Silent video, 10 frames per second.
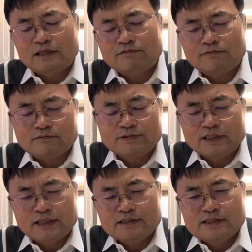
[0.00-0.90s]
we
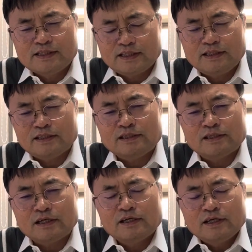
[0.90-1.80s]
can see
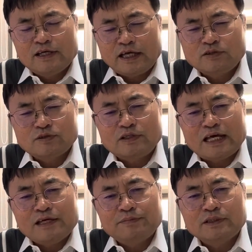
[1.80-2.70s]
in actual
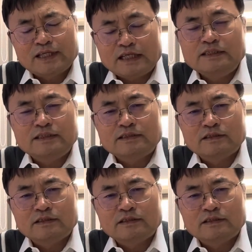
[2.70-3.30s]
labor cases,